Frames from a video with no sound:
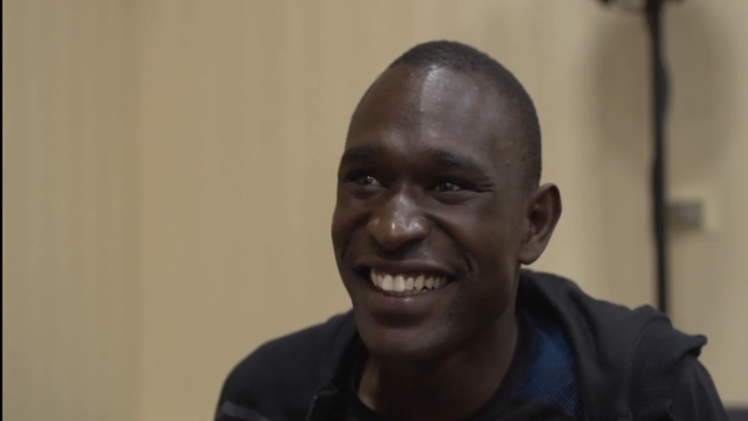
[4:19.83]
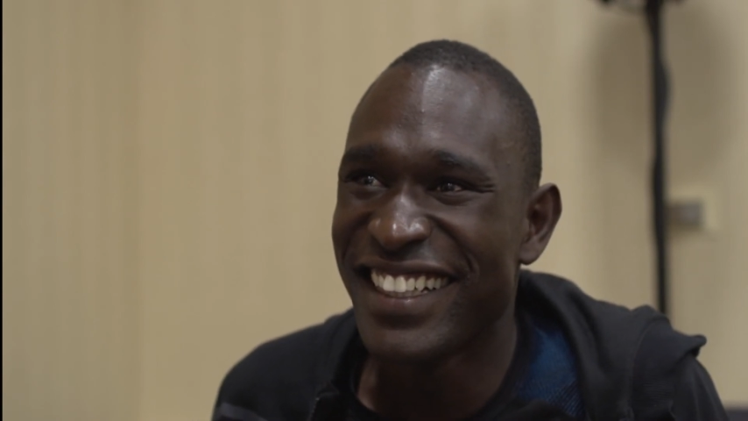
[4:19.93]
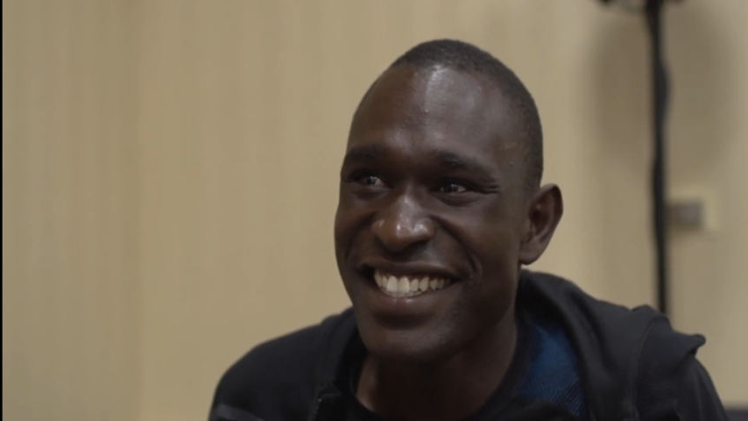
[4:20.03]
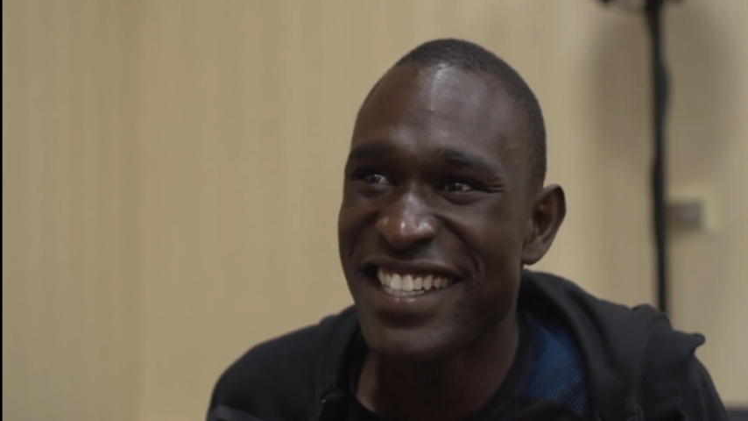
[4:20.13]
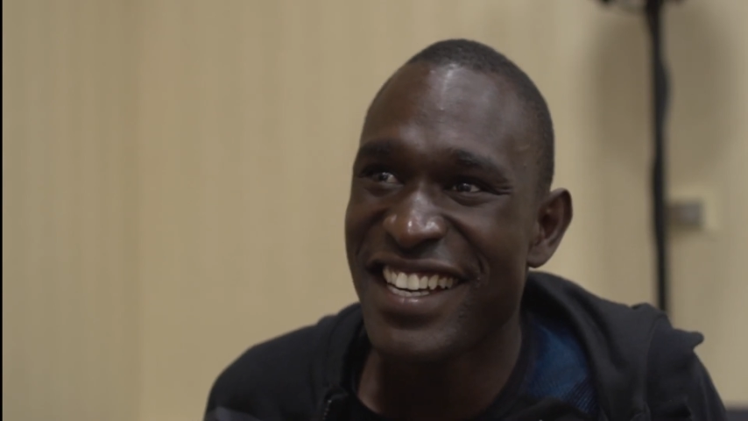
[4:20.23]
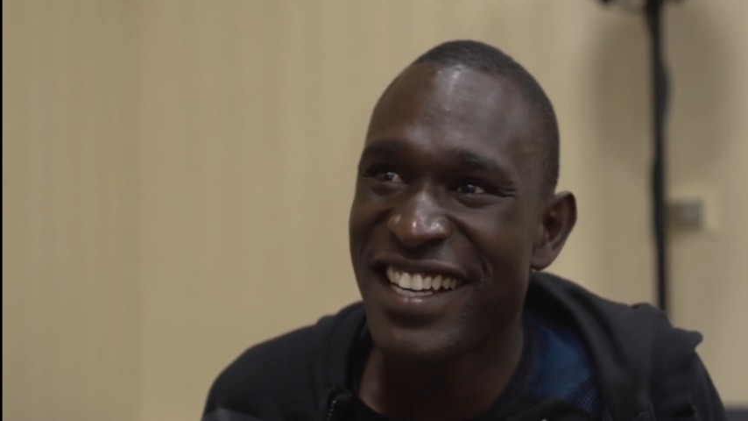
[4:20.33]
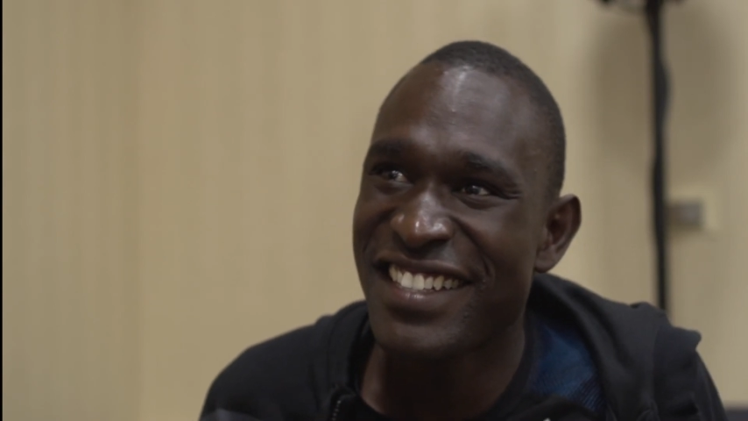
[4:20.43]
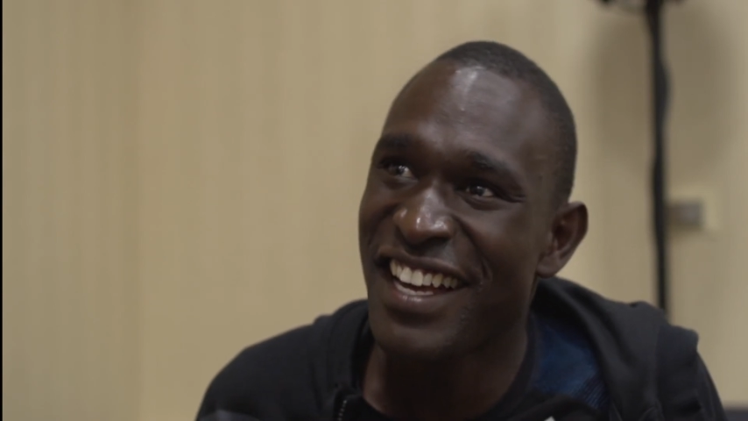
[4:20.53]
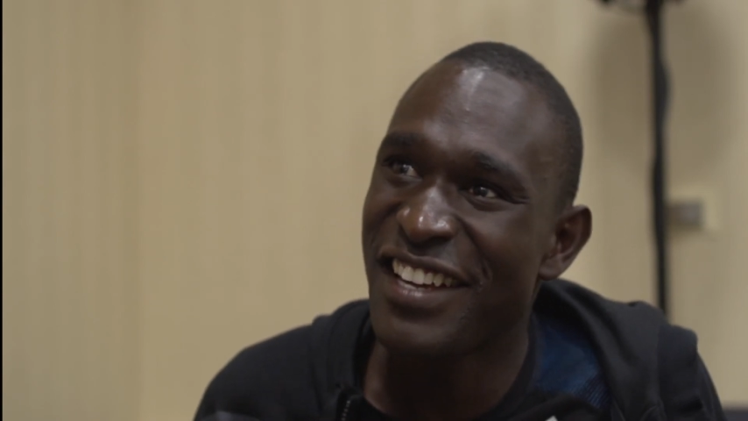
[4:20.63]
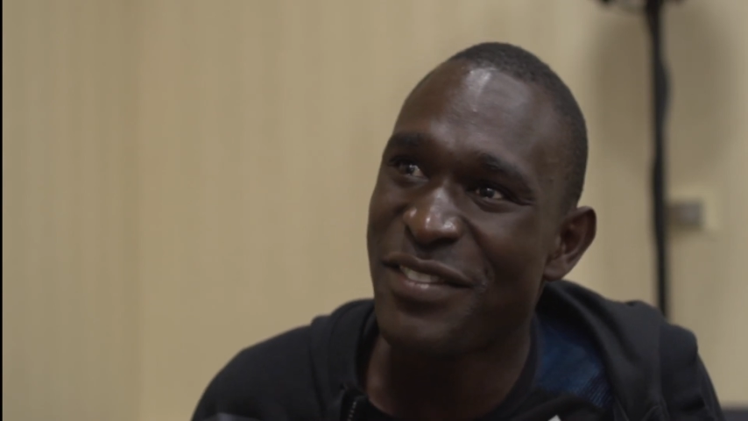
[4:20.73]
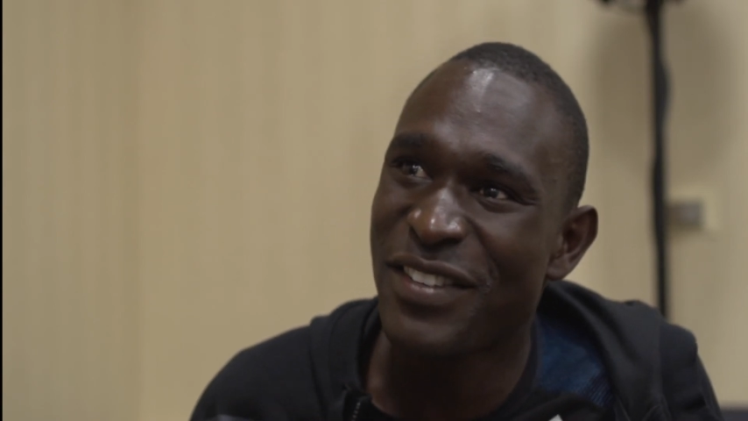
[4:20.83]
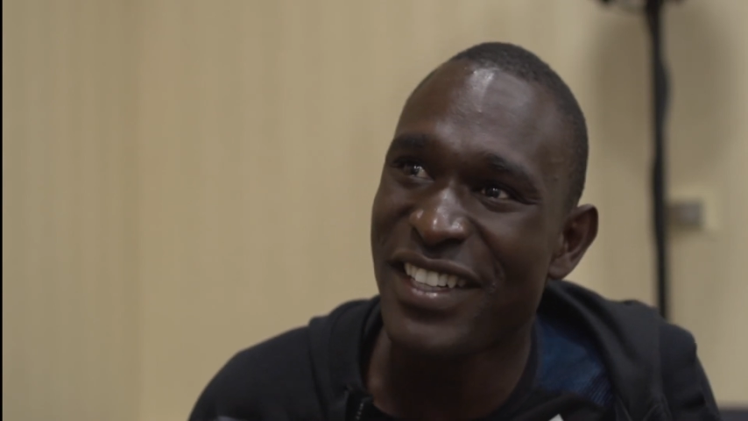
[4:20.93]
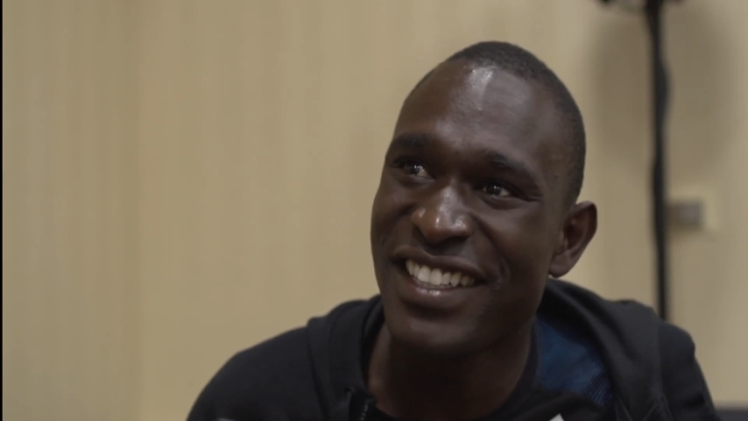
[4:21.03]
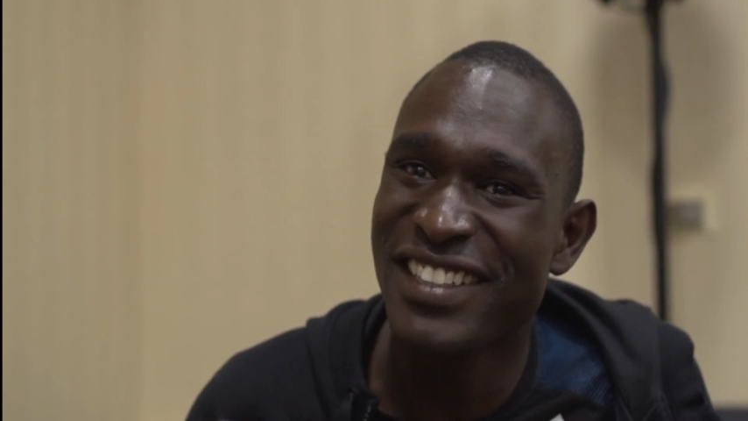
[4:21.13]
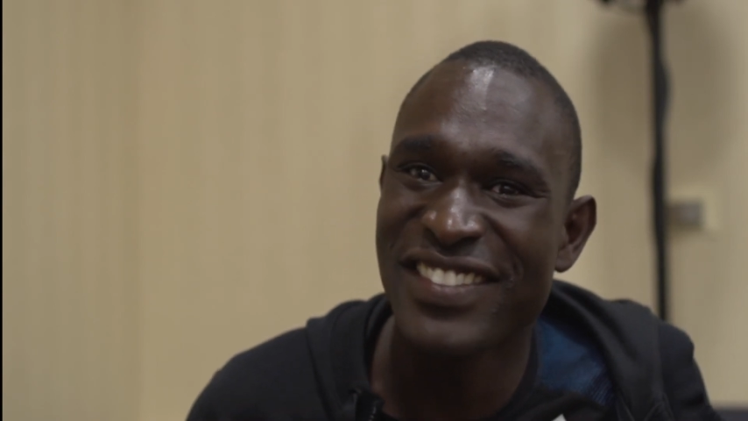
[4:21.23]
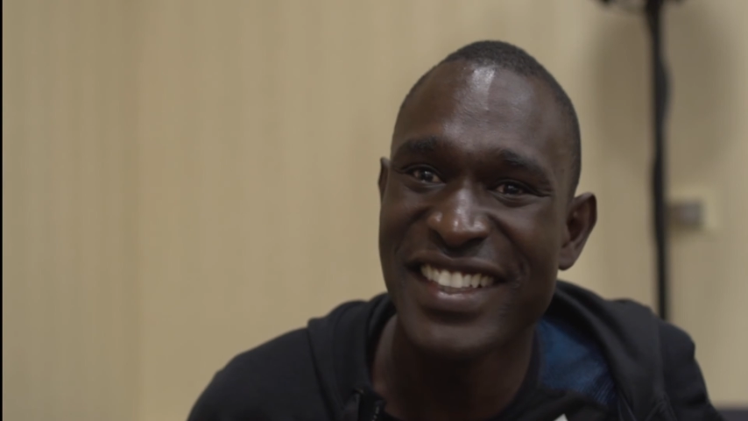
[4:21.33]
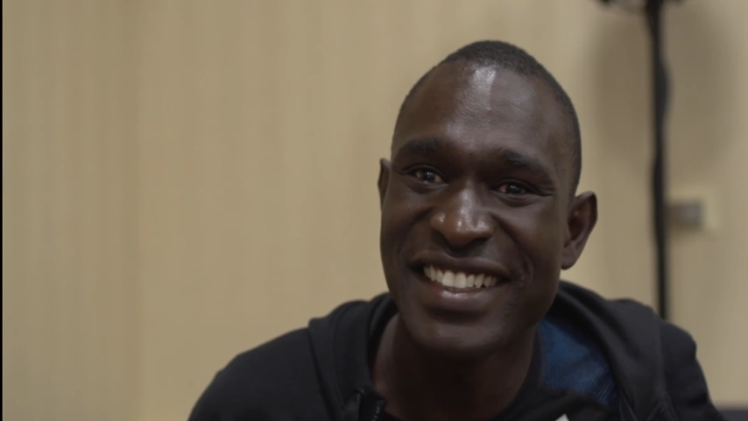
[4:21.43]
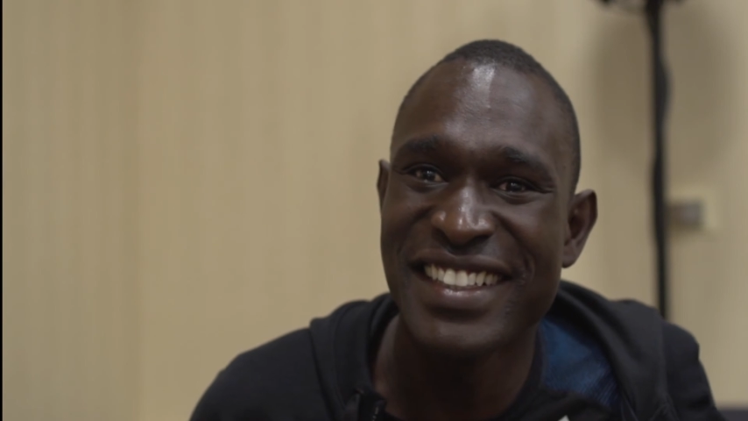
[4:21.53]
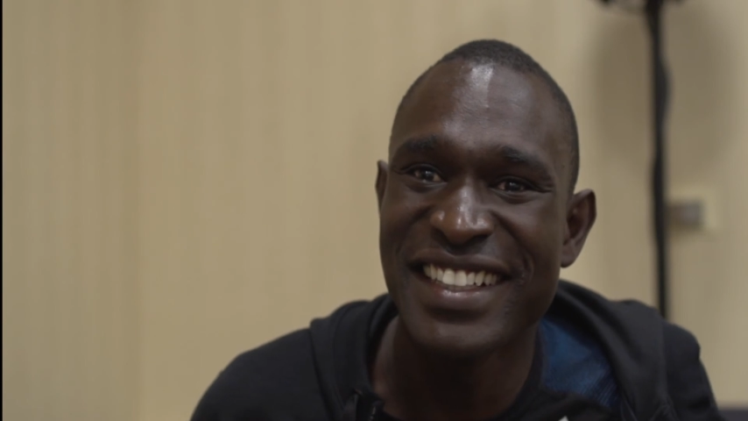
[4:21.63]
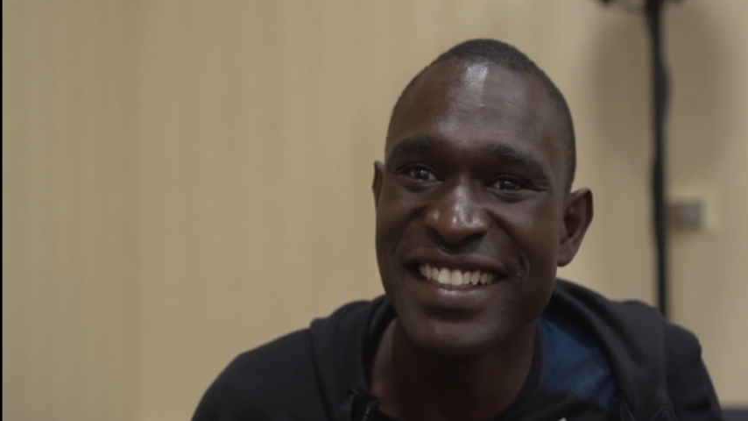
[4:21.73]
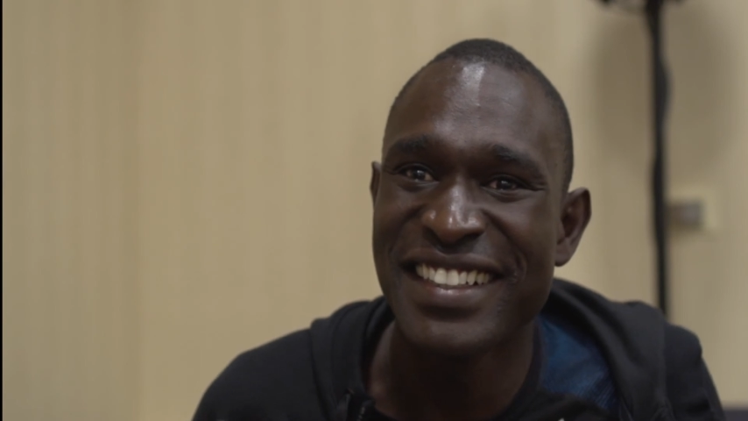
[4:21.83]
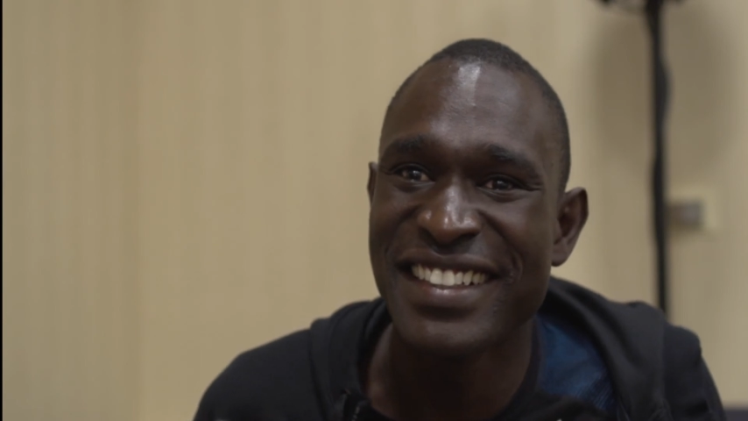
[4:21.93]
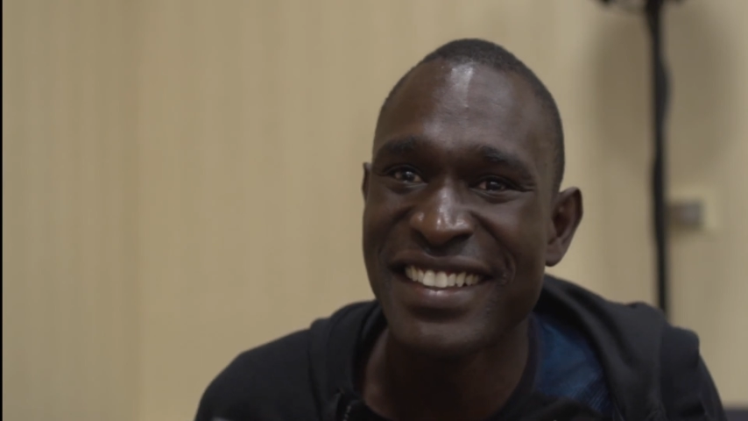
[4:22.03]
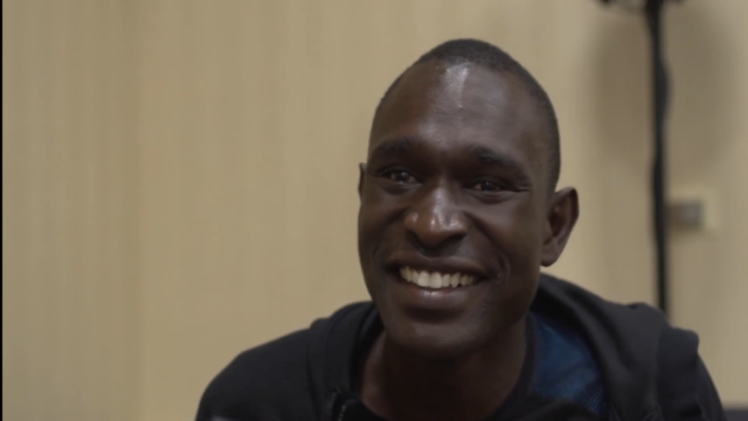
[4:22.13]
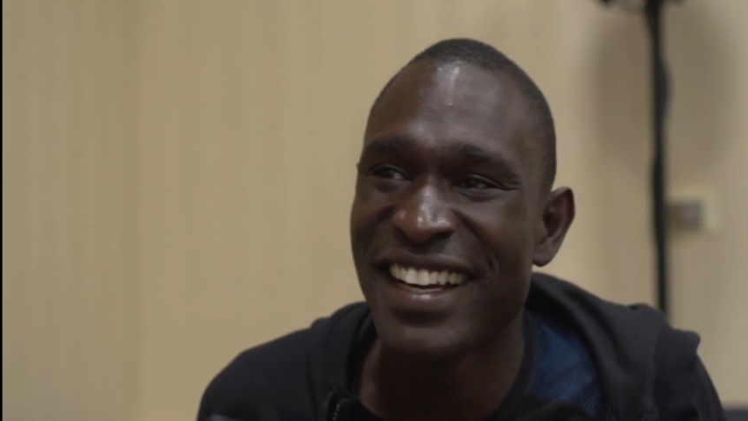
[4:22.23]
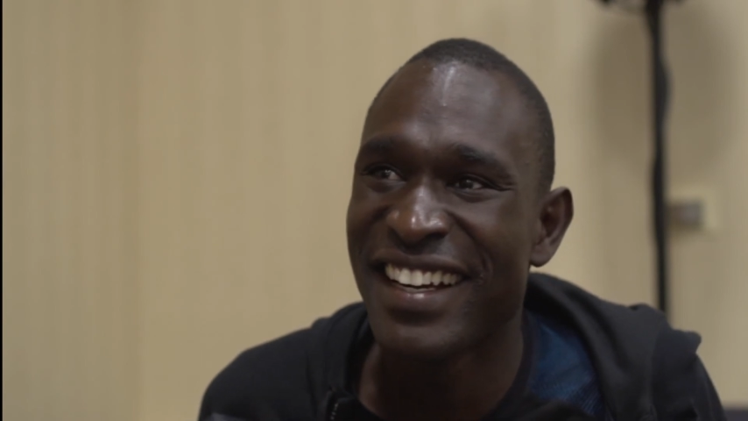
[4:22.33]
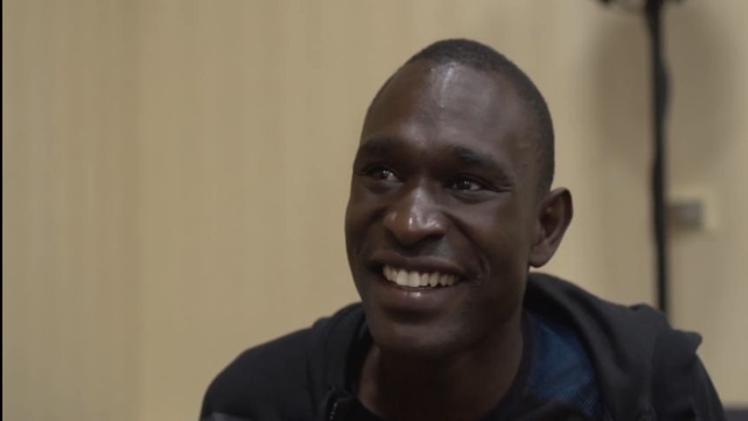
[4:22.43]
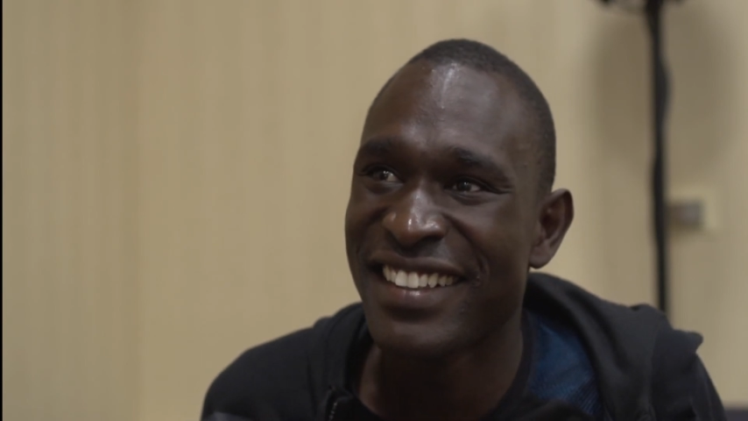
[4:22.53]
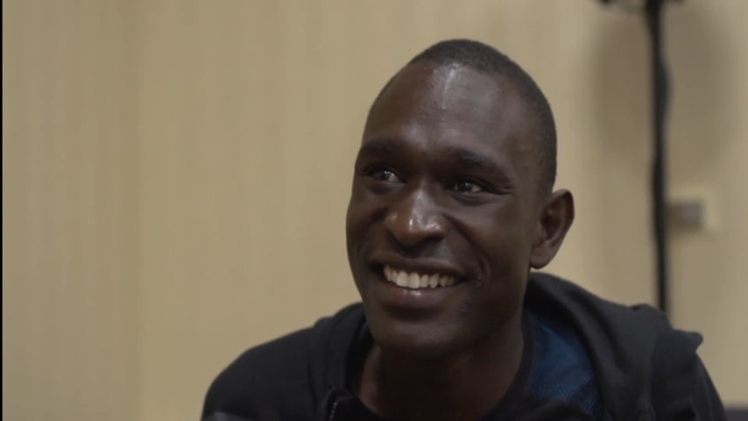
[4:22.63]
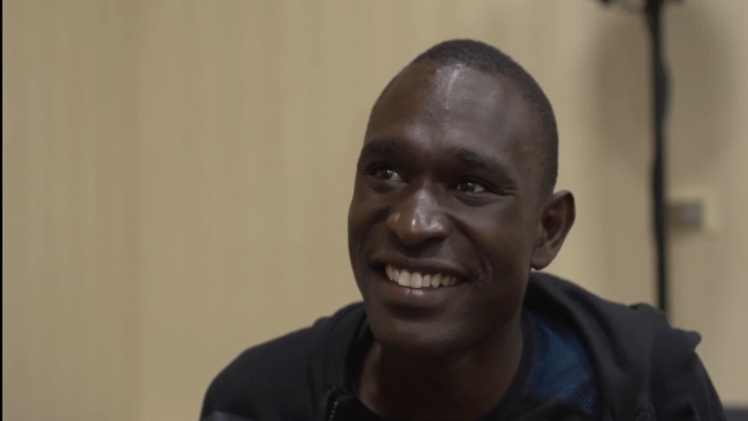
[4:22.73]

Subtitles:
It's science fiction, but yeah,